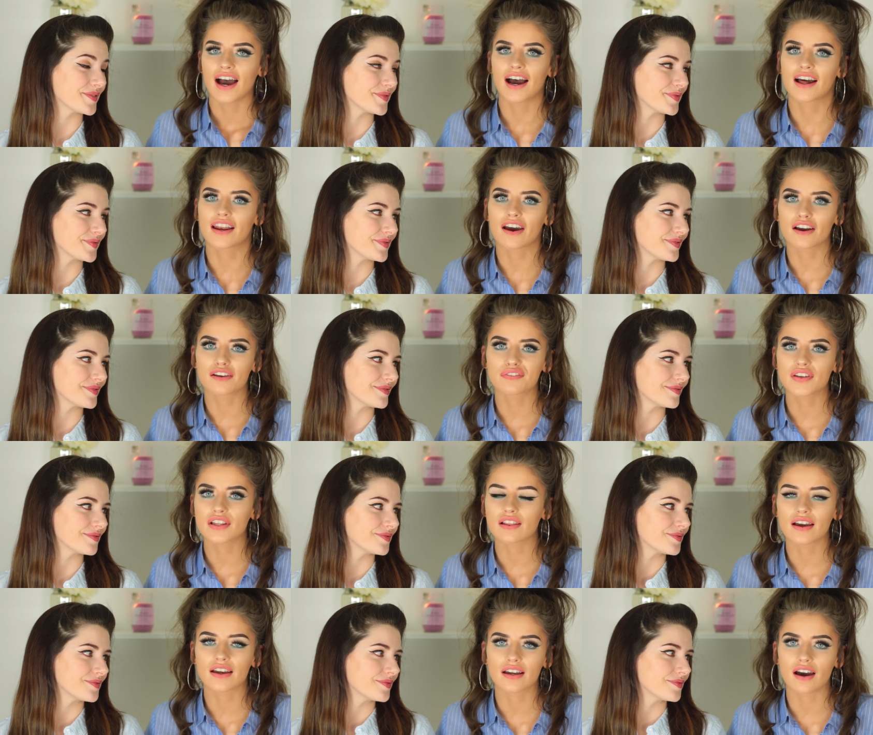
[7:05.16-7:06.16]
Speaker 1: and i feel
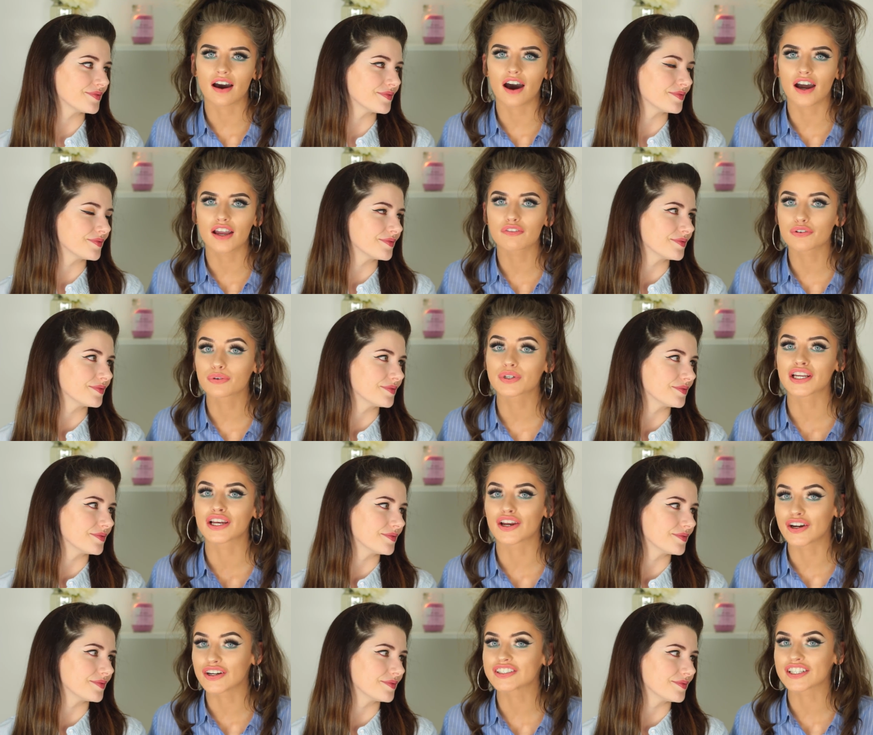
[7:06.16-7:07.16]
like i've only
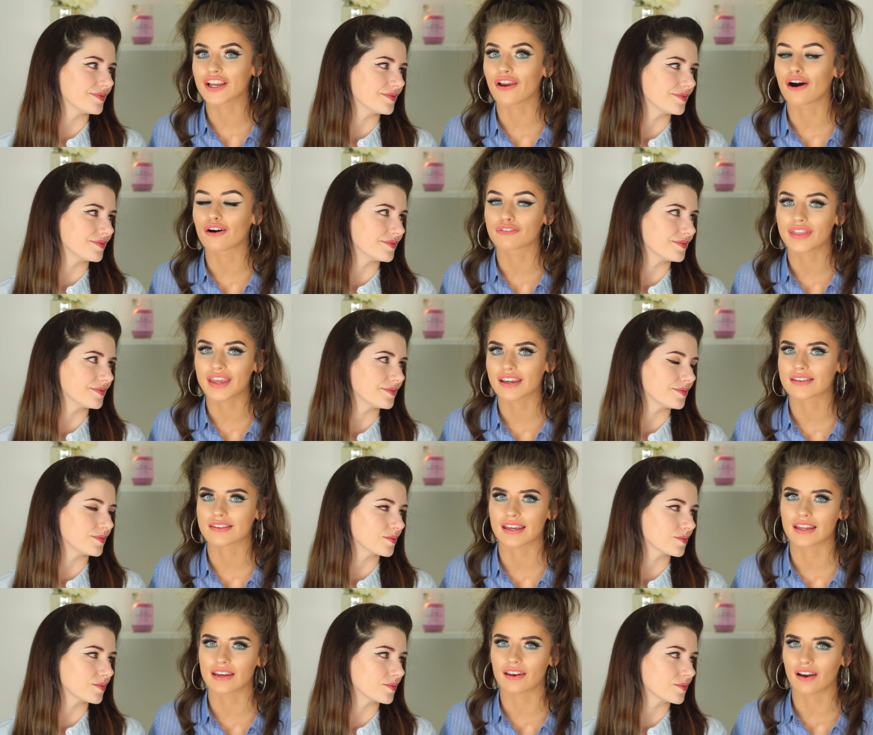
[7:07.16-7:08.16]
learned a lot of this
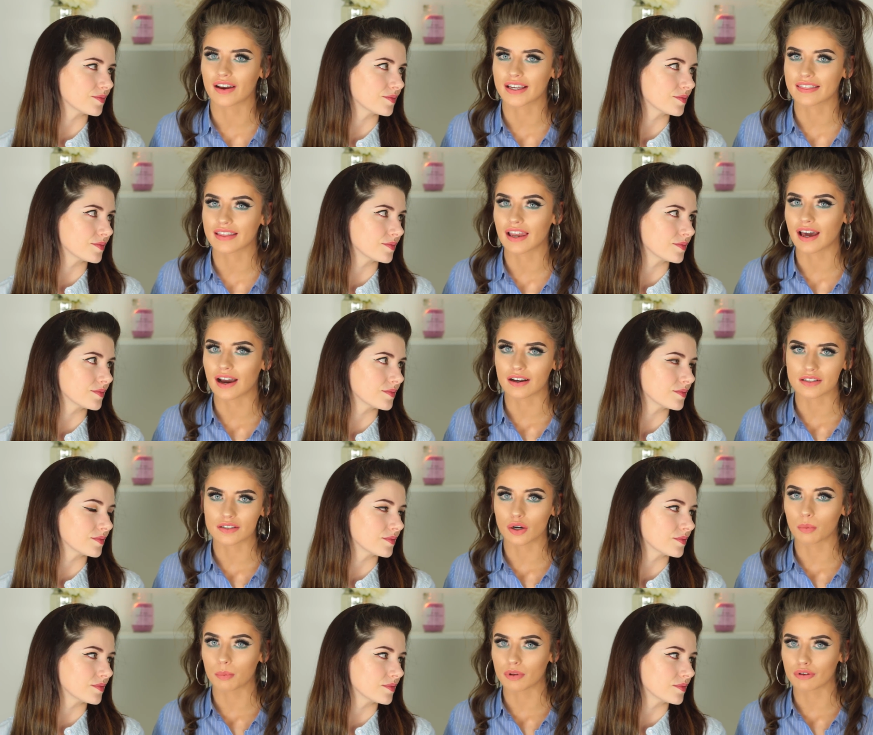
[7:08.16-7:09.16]
in like the last
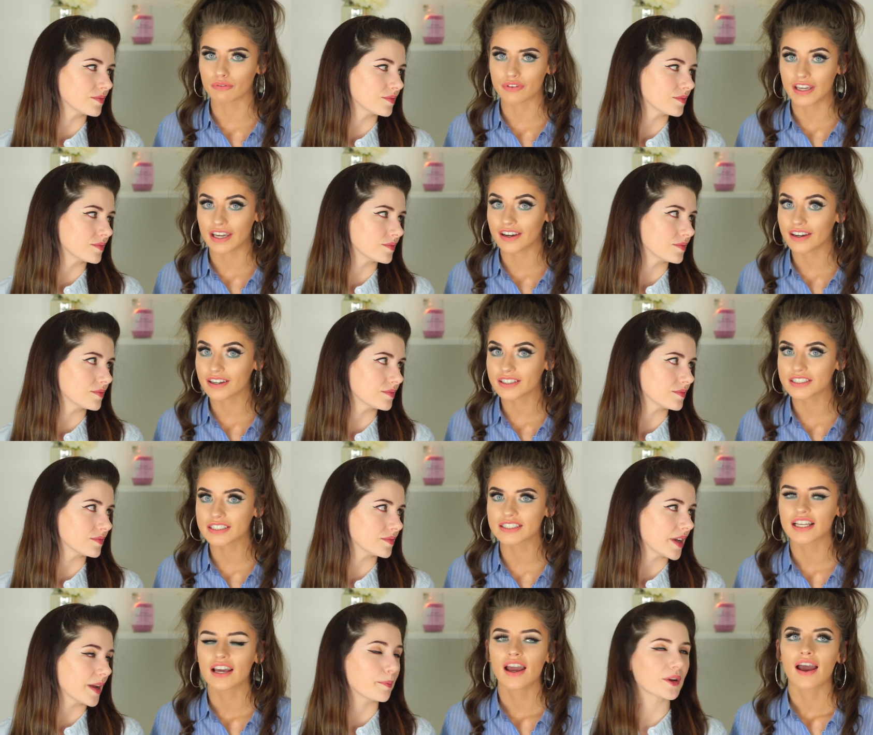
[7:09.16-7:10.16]
couple of
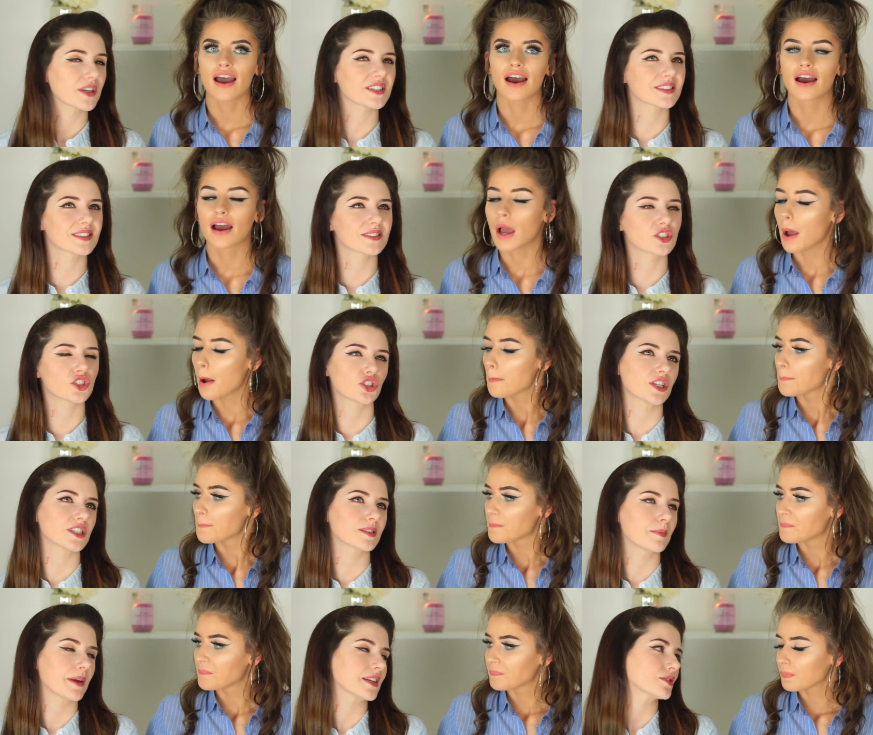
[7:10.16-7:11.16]
years
Speaker 2: but it's
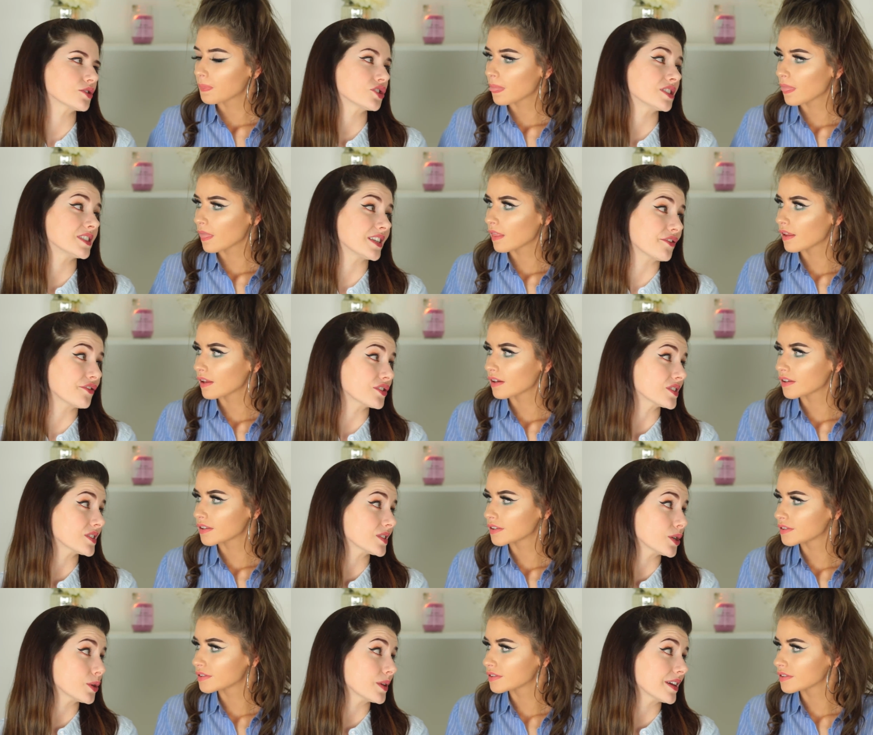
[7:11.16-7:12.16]
it's made such a
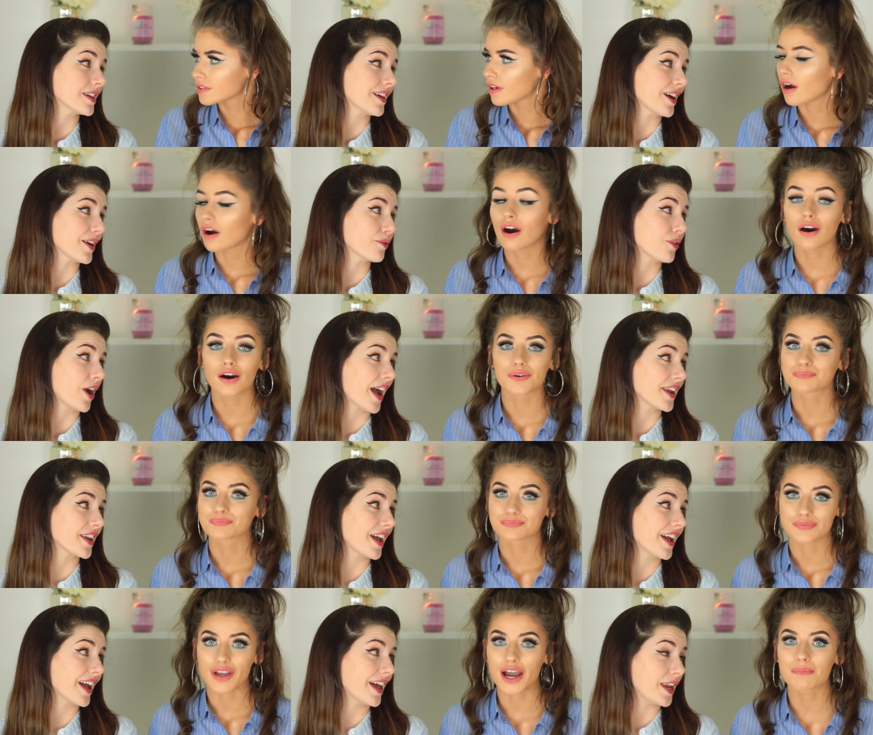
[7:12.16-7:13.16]
difference to you I, oh, and,
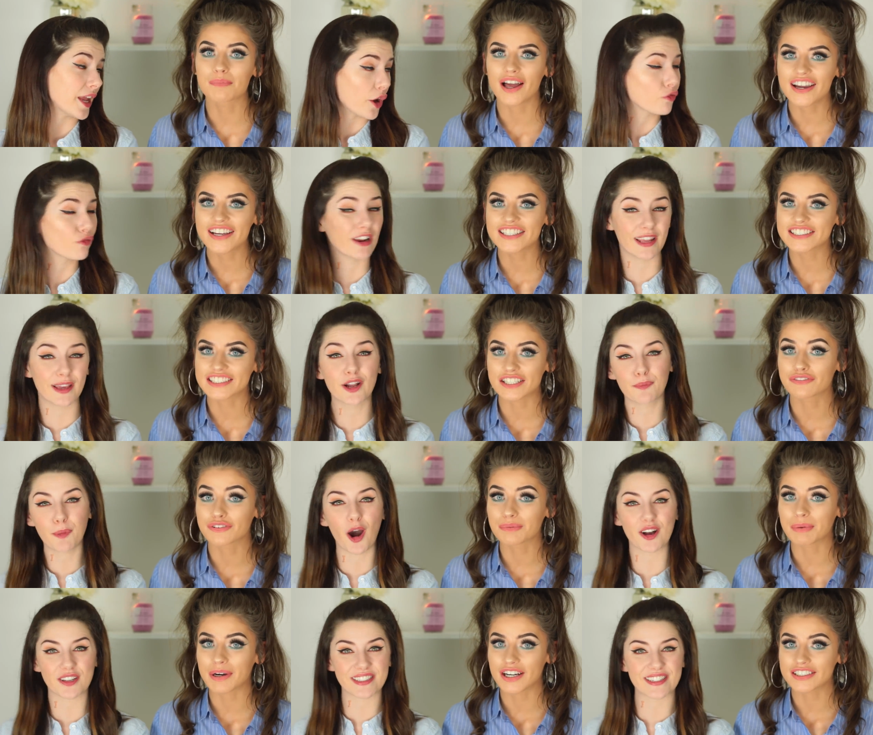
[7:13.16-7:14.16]
and i'm like a, really a
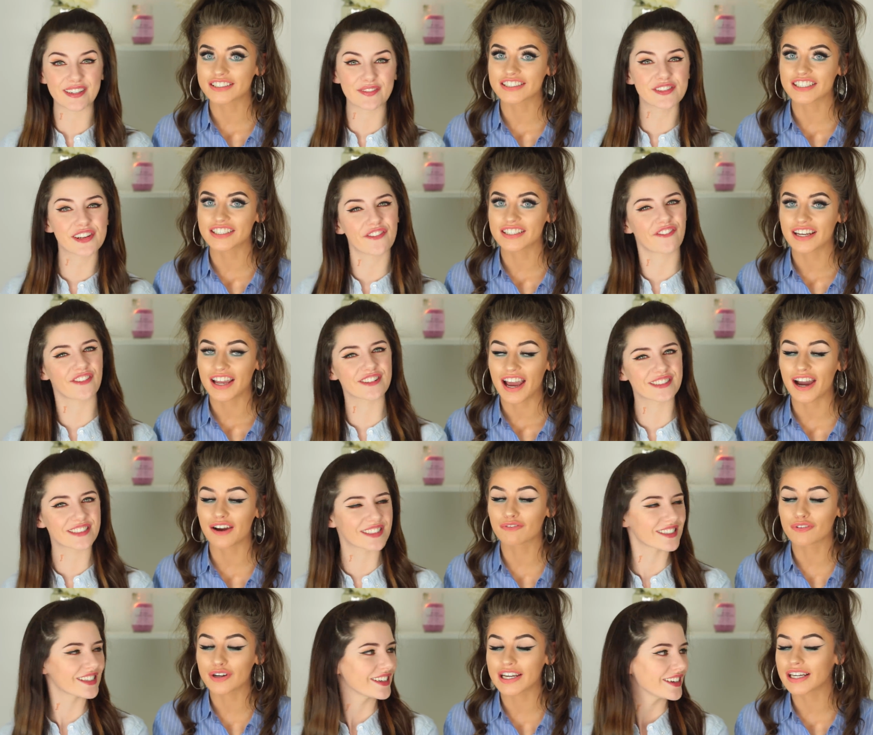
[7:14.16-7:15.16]
different positive person, difference
Speaker 1: a
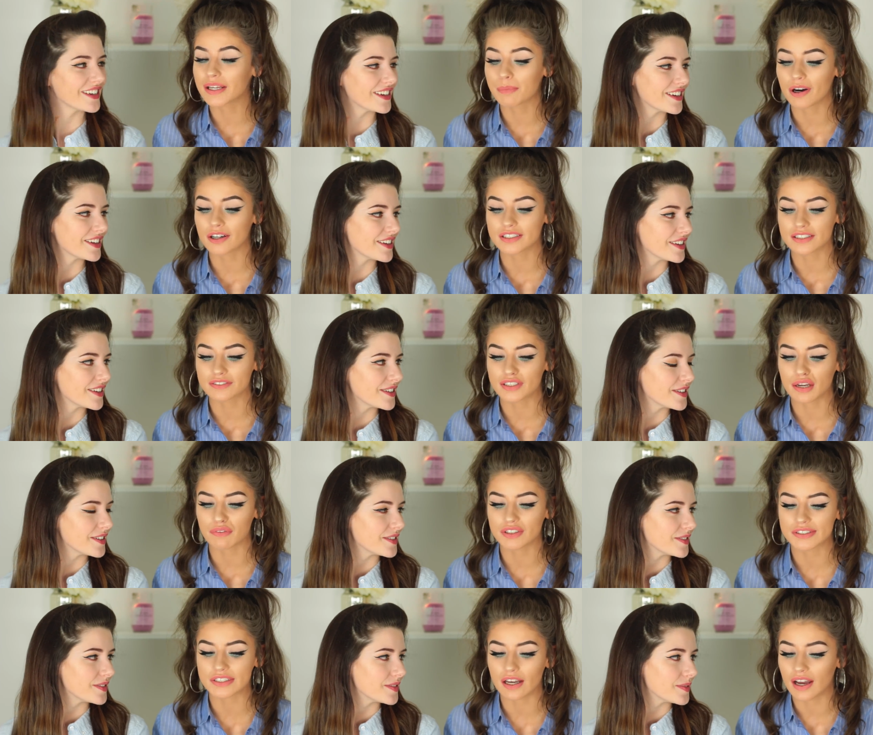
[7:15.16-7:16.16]
really positive
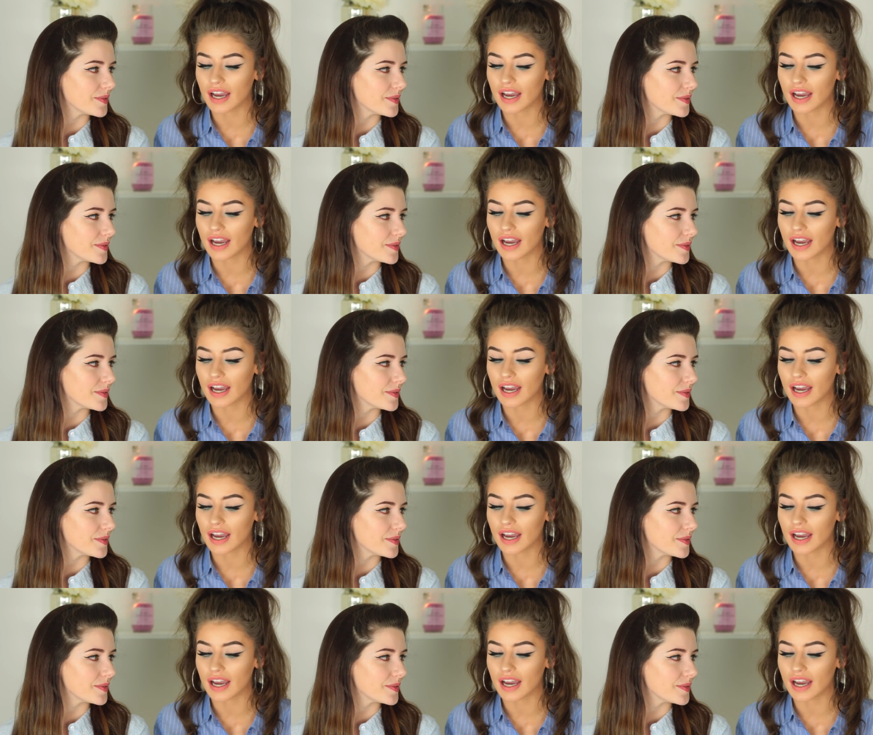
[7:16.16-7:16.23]
difference